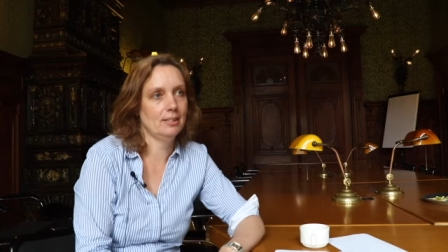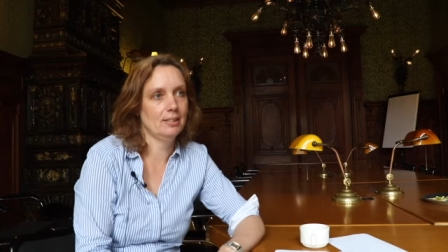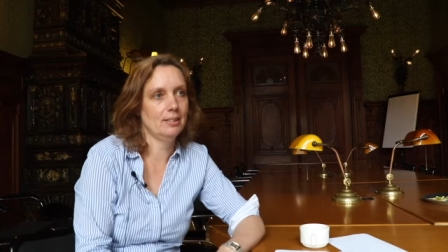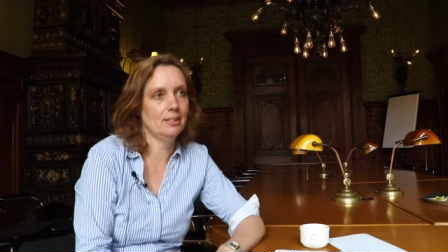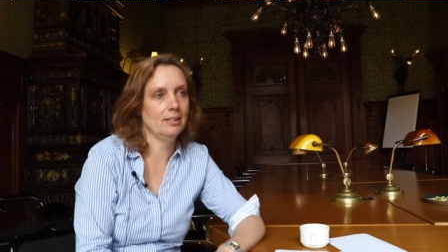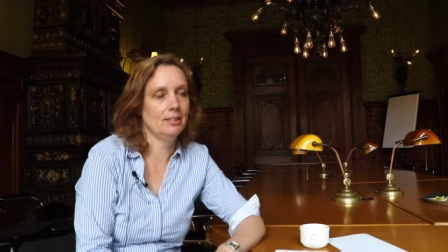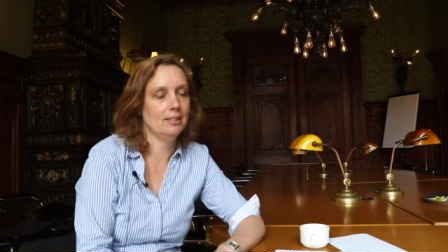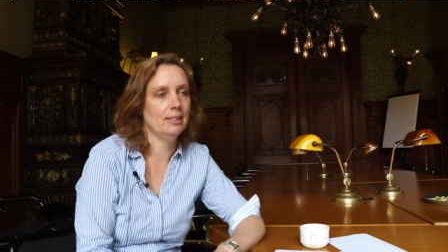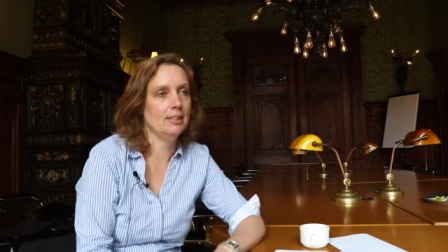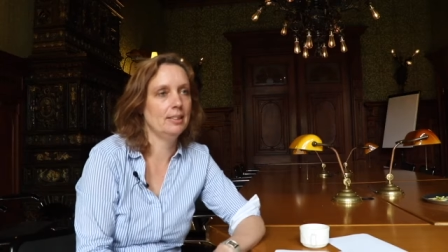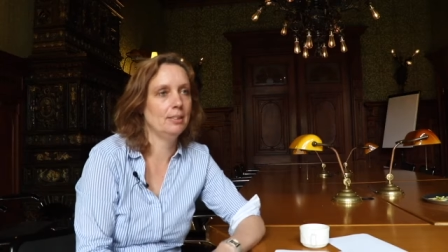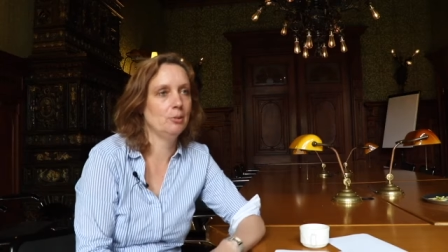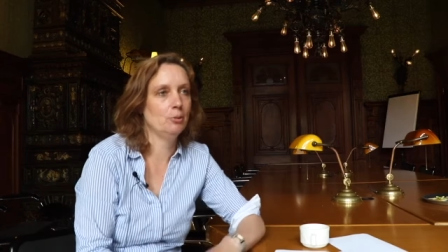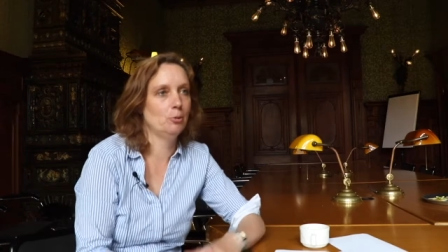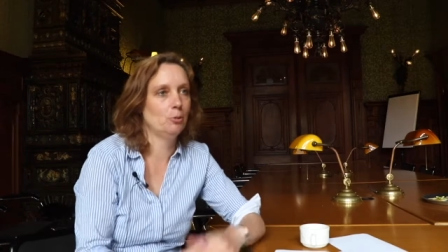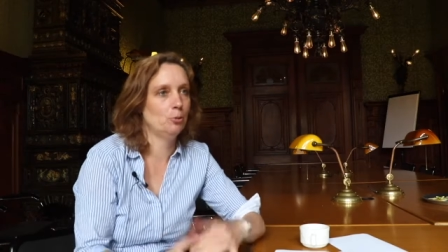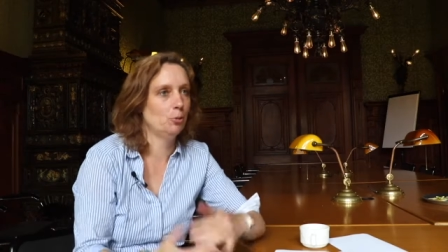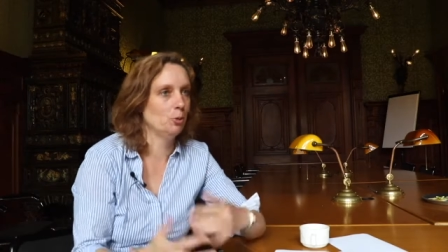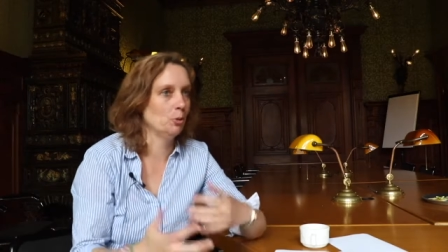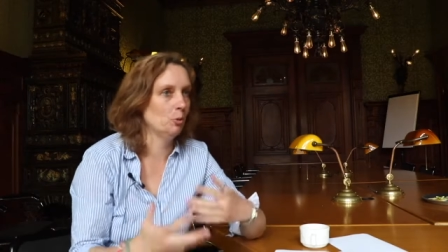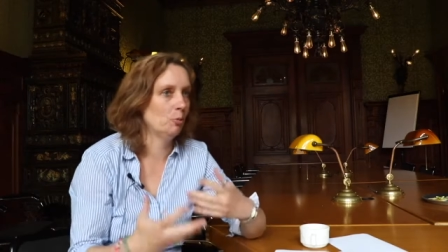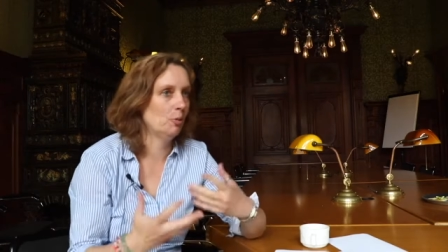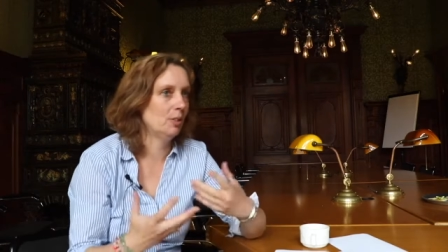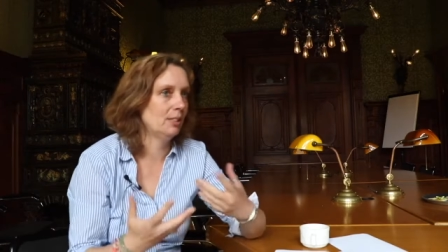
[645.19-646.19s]
the,
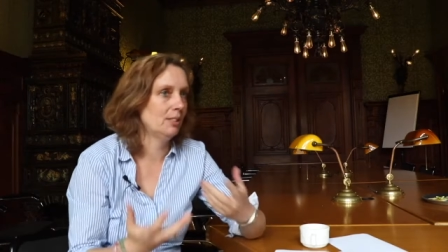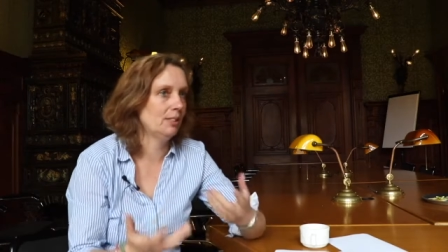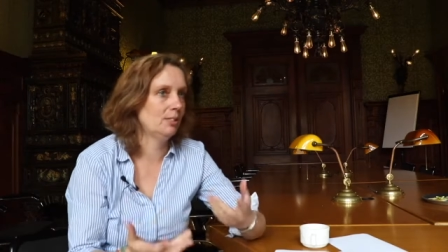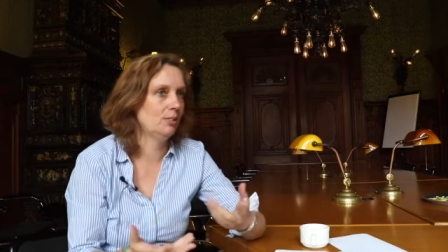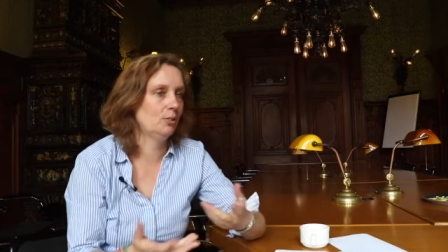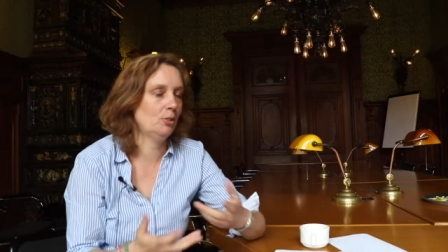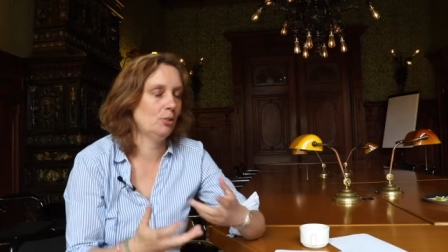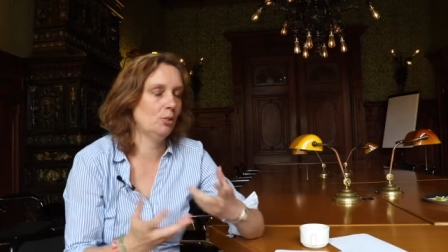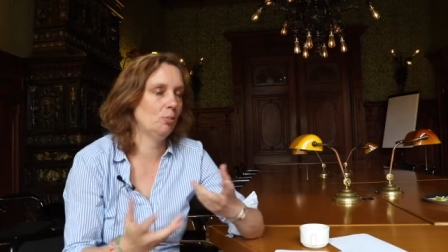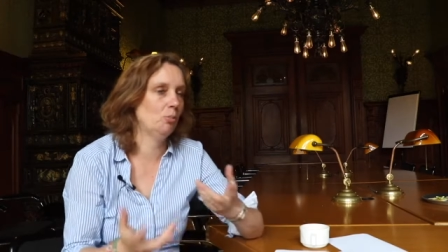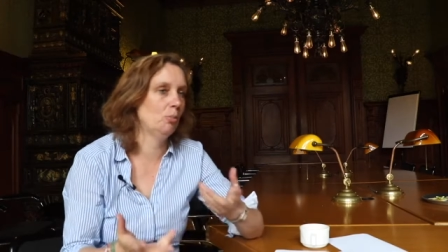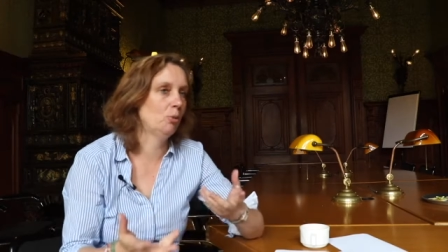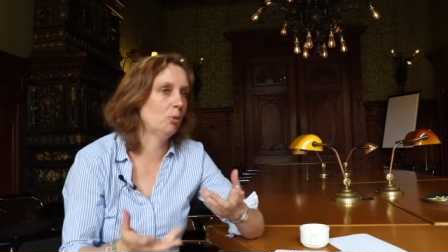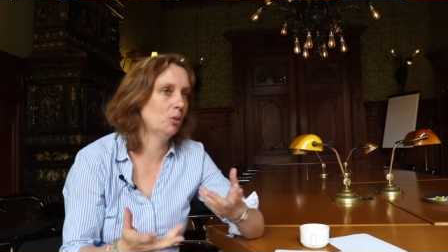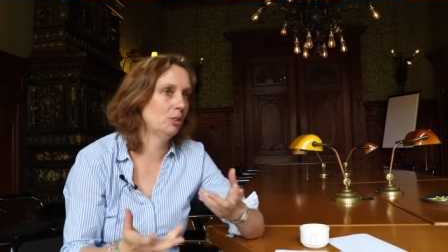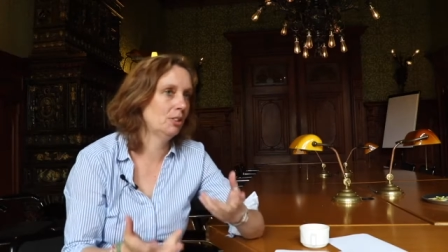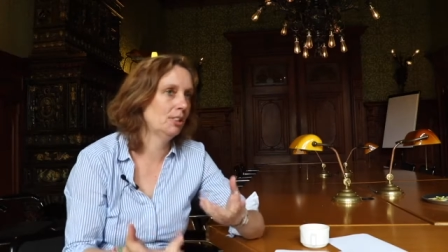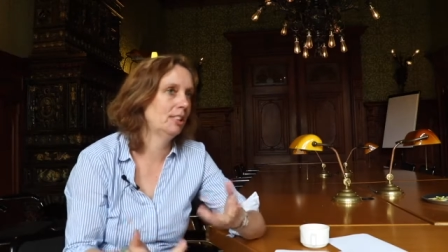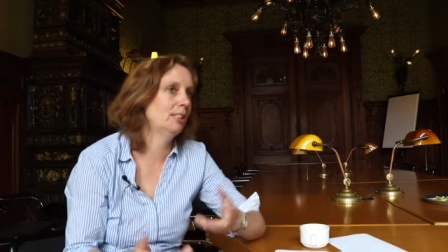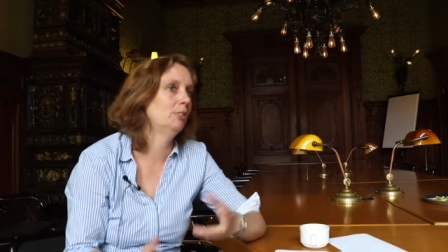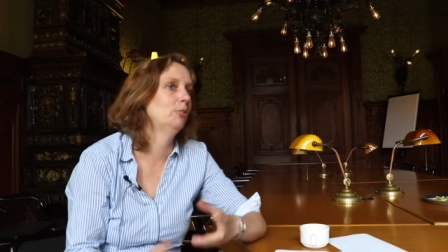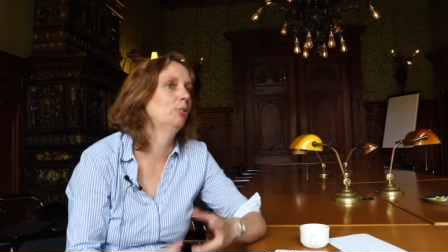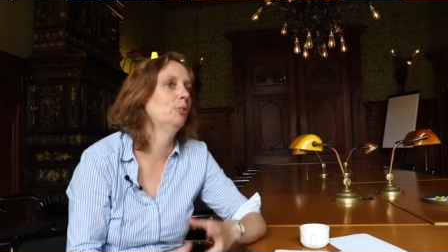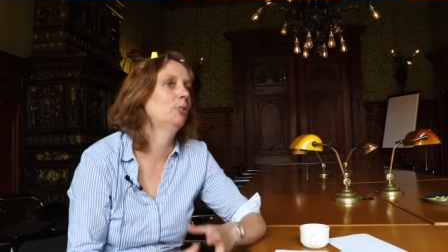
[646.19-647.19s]
for what a more
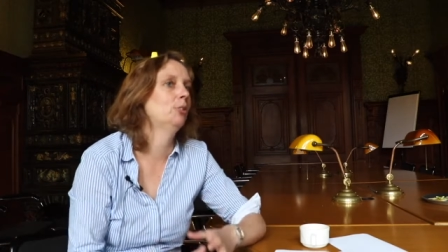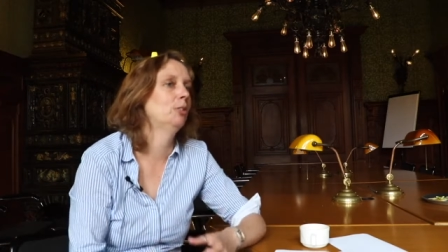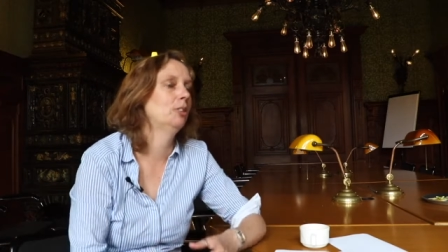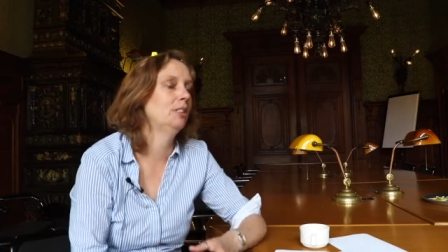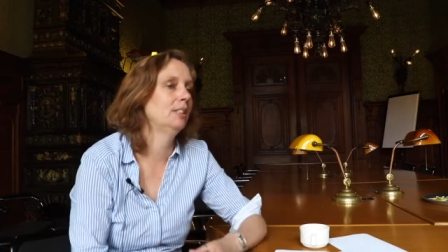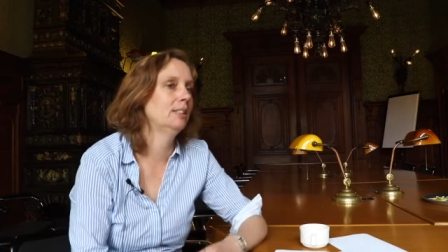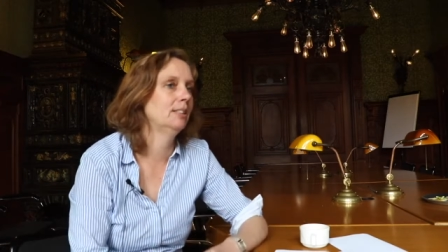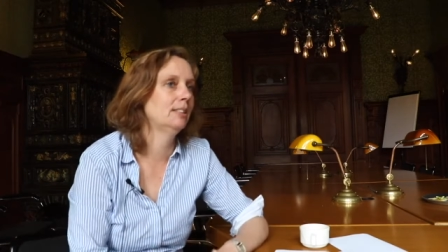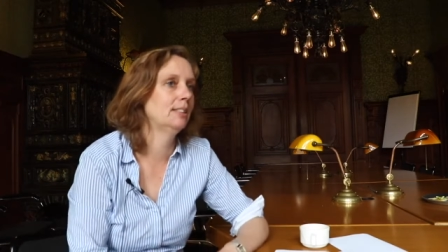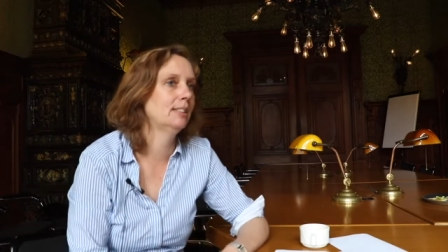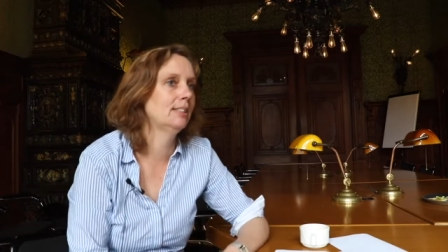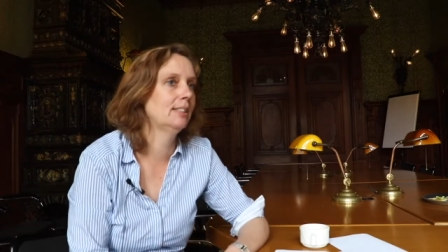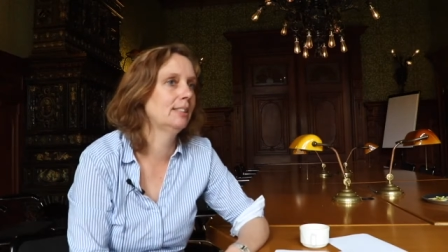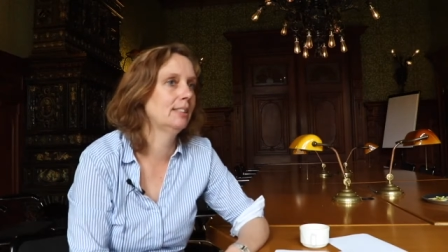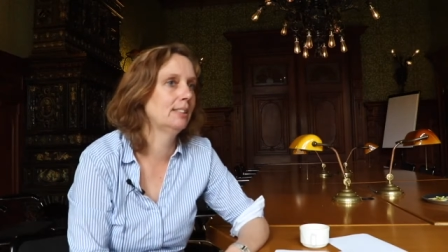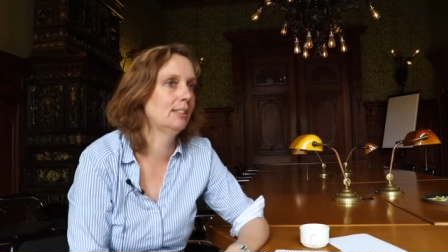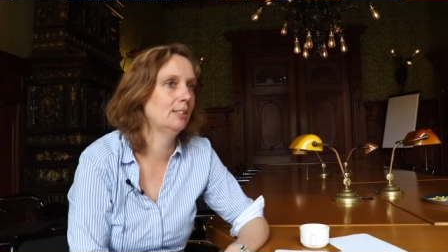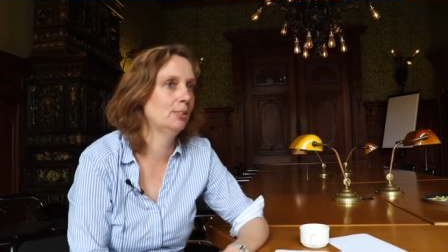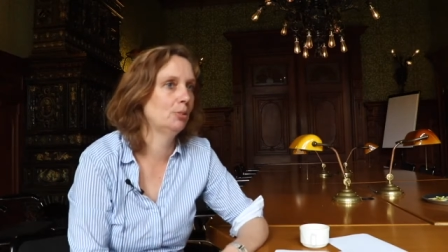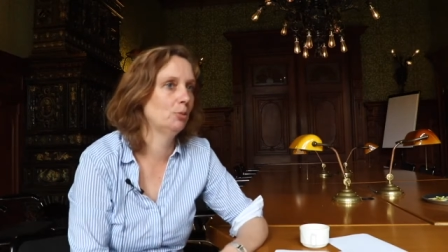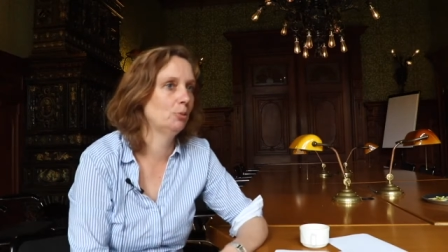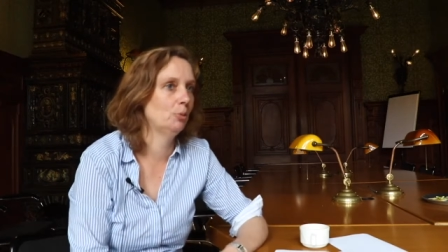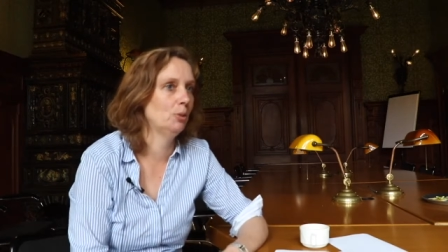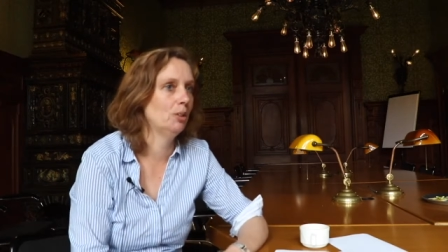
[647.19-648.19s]
general
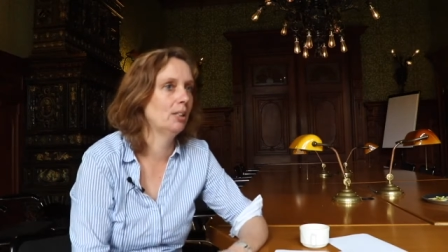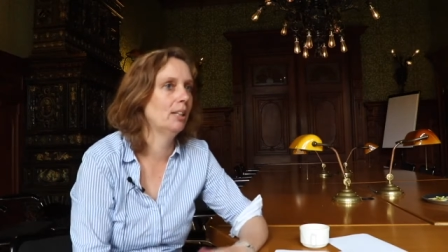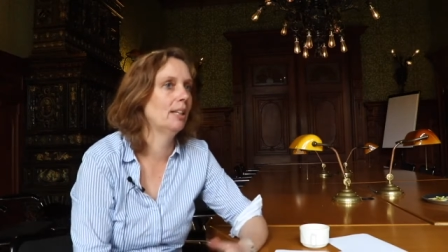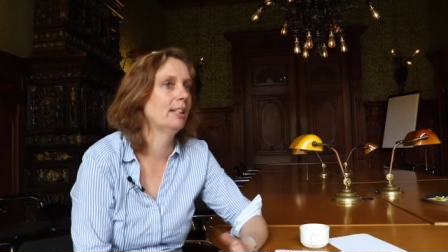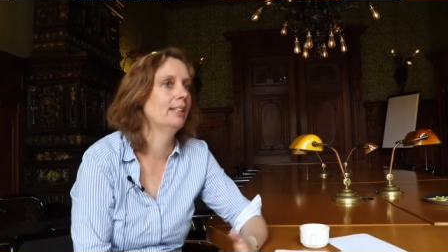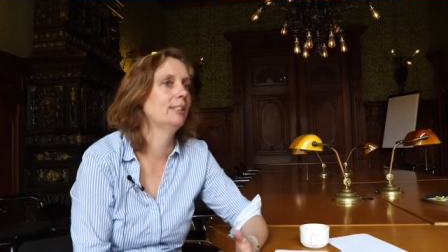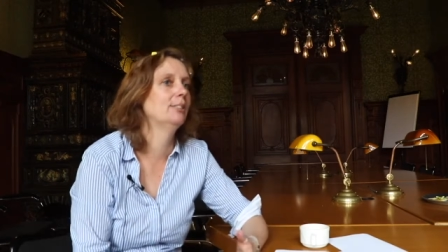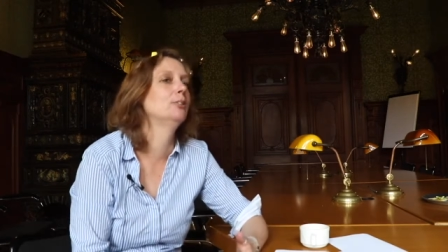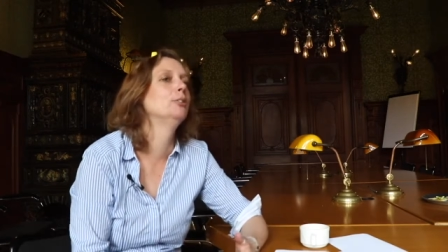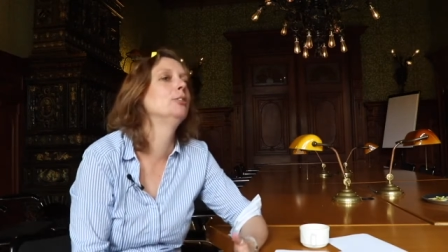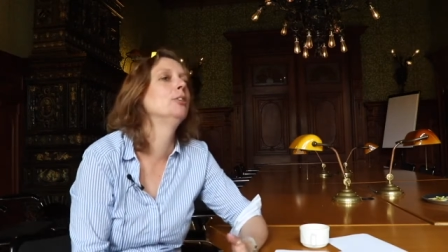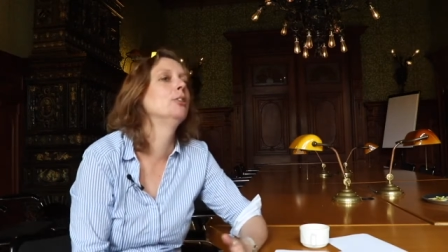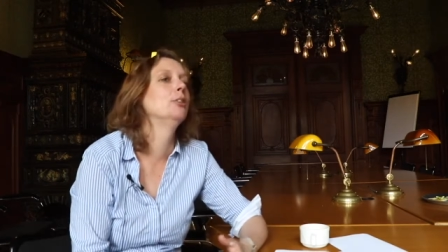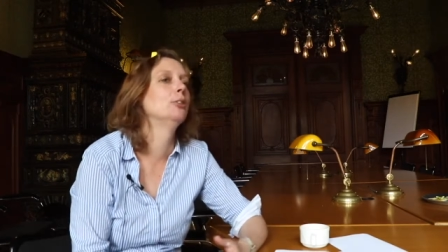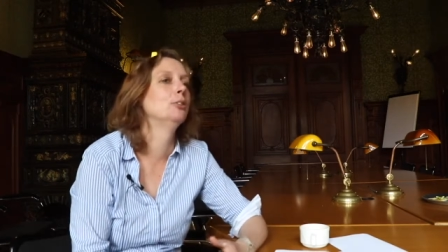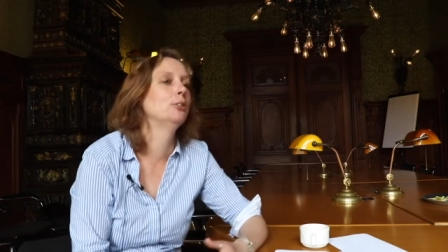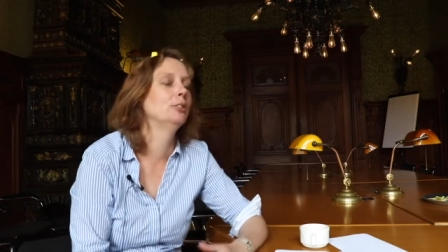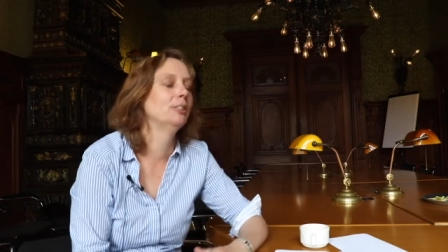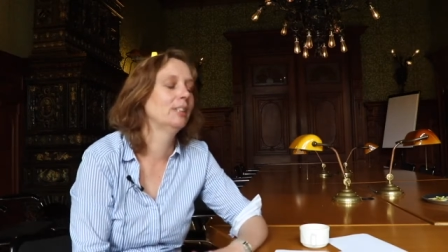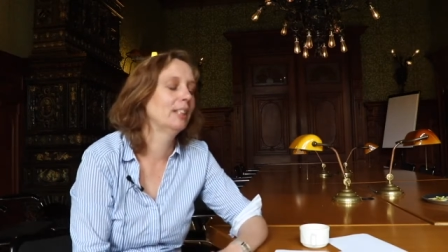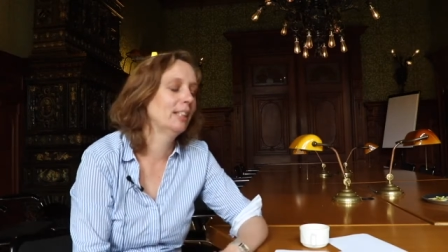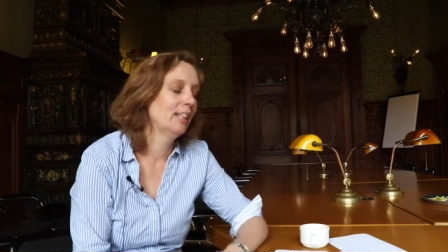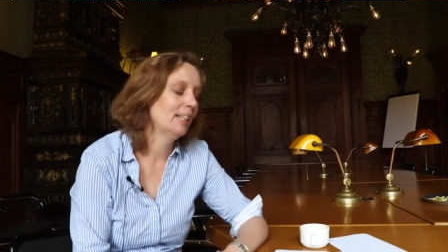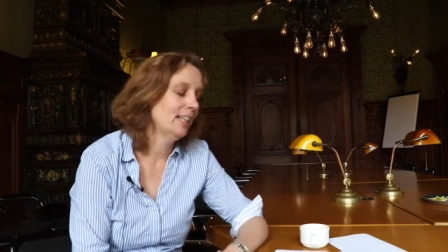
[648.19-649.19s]
audience would like to
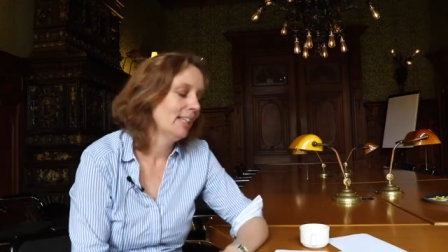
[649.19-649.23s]
know.